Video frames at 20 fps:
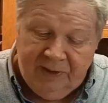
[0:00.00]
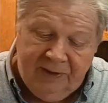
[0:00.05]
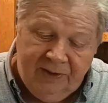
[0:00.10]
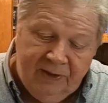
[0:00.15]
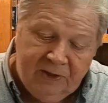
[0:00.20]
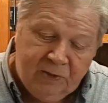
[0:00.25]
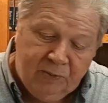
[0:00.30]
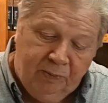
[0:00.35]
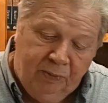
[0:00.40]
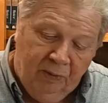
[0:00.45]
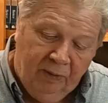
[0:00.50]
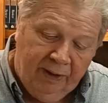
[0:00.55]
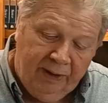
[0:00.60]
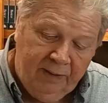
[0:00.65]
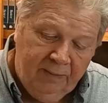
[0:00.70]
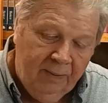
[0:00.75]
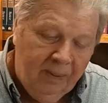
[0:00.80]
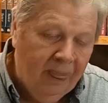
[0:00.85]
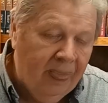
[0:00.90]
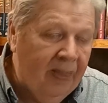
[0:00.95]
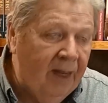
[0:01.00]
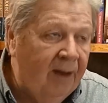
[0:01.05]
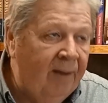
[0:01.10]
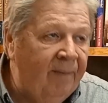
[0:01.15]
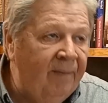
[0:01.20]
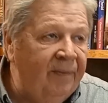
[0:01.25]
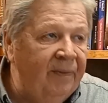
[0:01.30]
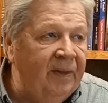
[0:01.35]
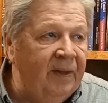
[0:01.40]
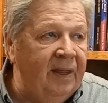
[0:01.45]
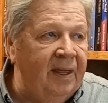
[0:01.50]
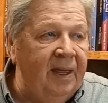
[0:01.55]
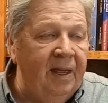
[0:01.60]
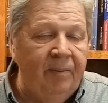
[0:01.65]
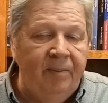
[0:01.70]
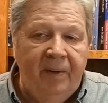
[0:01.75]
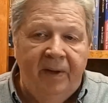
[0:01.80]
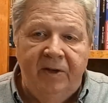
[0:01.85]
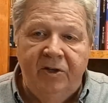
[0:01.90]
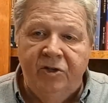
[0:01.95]
to this point, he
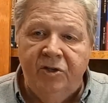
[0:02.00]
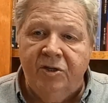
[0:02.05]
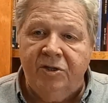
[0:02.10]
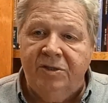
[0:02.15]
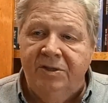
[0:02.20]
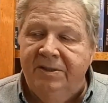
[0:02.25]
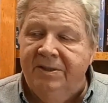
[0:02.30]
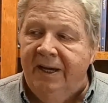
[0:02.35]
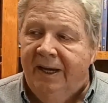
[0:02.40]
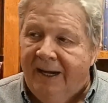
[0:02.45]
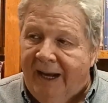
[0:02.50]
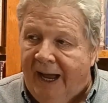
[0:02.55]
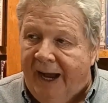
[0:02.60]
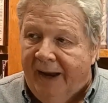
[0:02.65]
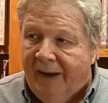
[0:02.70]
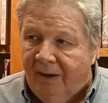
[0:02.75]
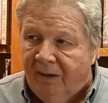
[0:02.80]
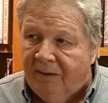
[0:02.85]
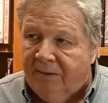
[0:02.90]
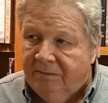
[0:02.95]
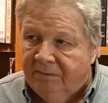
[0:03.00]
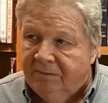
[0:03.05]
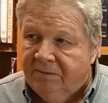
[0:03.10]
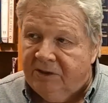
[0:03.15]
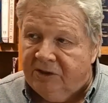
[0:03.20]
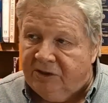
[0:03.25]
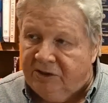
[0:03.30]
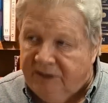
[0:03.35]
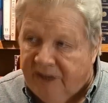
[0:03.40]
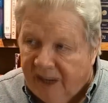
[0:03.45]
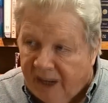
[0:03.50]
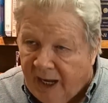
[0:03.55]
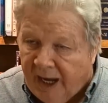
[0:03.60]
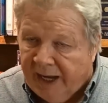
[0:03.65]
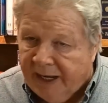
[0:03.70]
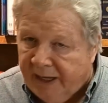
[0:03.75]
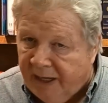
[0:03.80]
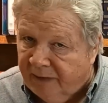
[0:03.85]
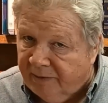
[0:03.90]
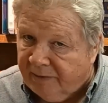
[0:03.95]
had been just denial, just
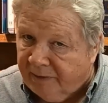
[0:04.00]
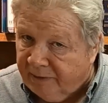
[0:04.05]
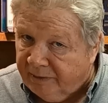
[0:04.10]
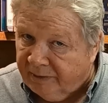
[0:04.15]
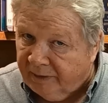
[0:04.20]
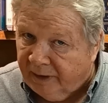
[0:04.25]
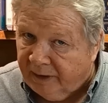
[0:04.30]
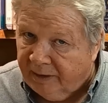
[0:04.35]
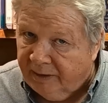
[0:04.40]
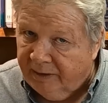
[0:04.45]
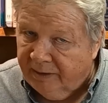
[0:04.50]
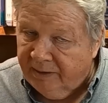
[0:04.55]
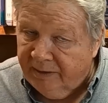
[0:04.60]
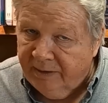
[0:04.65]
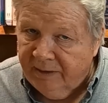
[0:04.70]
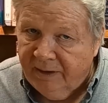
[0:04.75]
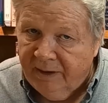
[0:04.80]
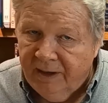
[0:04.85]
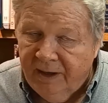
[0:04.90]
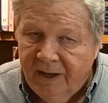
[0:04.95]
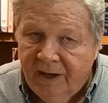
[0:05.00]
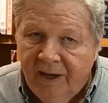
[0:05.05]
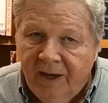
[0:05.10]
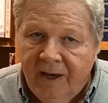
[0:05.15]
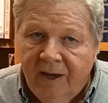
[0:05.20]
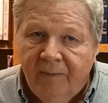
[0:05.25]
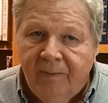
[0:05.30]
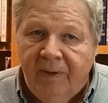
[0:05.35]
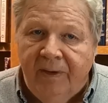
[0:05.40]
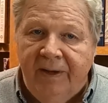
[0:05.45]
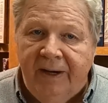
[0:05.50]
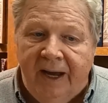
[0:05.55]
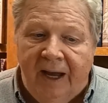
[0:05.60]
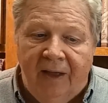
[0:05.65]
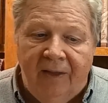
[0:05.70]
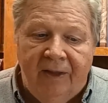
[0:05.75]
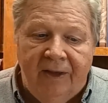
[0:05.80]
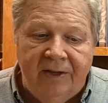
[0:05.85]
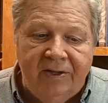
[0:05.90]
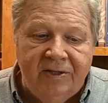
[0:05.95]
denying everything. But
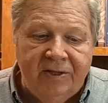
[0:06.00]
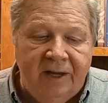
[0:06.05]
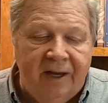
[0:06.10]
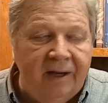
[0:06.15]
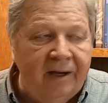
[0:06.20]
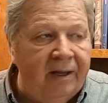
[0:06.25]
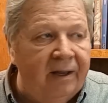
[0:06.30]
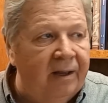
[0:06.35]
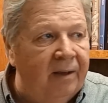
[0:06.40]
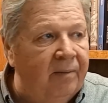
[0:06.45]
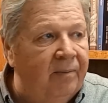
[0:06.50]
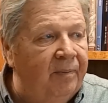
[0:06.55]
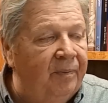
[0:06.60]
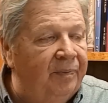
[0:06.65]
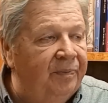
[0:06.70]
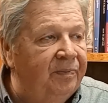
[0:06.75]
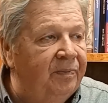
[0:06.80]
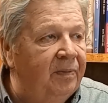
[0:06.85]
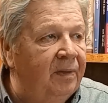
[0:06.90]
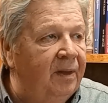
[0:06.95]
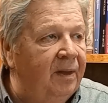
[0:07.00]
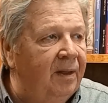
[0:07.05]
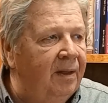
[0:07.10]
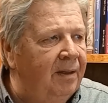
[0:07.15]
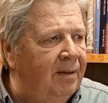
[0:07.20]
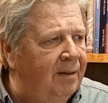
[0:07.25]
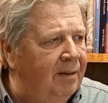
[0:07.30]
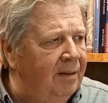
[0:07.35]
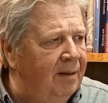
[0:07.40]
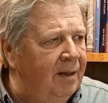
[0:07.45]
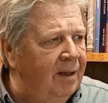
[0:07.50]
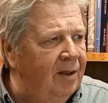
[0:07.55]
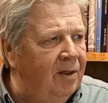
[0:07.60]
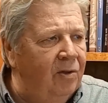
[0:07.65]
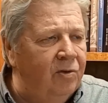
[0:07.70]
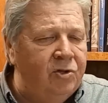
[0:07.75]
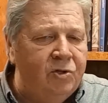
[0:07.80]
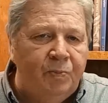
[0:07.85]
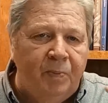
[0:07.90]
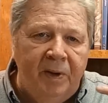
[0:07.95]
now they say to him,
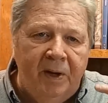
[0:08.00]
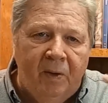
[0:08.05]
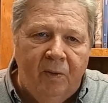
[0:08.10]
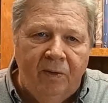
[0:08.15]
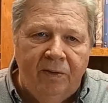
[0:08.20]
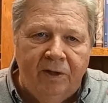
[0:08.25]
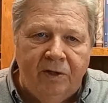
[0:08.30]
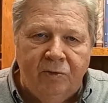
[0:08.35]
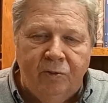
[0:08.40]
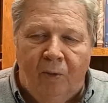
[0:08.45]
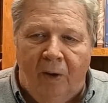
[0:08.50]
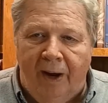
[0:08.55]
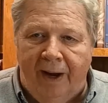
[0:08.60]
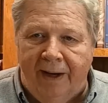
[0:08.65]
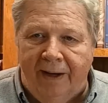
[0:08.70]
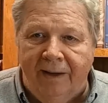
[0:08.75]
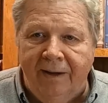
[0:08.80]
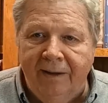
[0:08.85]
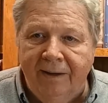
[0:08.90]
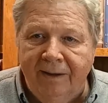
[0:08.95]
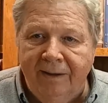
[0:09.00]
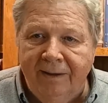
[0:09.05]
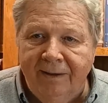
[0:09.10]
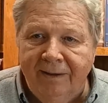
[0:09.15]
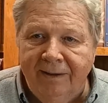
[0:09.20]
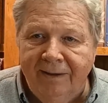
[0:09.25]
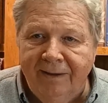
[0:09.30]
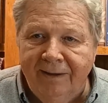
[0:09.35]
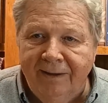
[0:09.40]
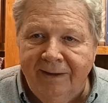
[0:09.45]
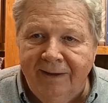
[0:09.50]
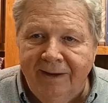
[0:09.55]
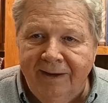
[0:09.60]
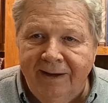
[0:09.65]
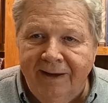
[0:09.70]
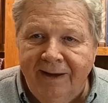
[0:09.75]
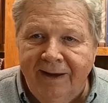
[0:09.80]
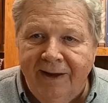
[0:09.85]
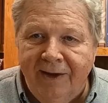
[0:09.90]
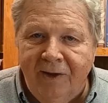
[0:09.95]
You speak with a twang.
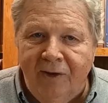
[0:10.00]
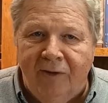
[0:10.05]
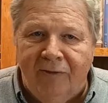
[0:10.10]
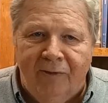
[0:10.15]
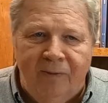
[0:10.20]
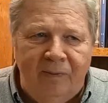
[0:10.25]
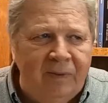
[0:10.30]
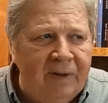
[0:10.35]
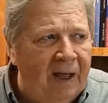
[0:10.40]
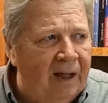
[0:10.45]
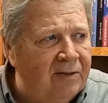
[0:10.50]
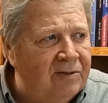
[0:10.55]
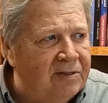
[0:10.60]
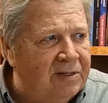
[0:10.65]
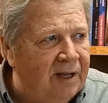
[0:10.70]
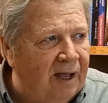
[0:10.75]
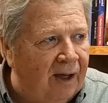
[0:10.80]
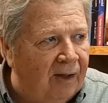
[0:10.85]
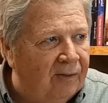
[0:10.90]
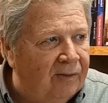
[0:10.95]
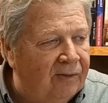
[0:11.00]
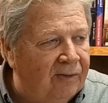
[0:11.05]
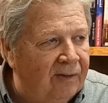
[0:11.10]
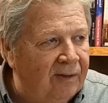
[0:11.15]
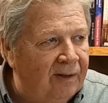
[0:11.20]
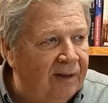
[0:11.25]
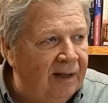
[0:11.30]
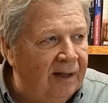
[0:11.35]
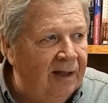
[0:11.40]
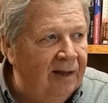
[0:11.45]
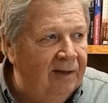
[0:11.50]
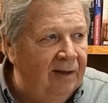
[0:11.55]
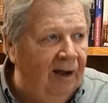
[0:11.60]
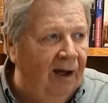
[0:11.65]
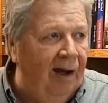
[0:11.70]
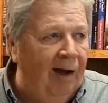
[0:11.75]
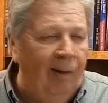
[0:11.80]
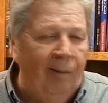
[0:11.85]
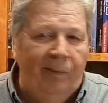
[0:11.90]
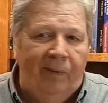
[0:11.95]
You're from down south. No,
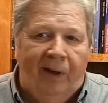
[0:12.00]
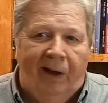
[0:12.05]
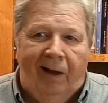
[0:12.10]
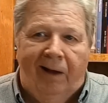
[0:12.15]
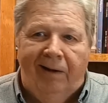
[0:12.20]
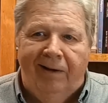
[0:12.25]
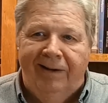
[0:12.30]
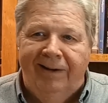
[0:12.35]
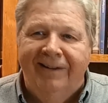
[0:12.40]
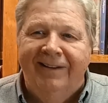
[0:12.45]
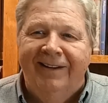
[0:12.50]
I'm not.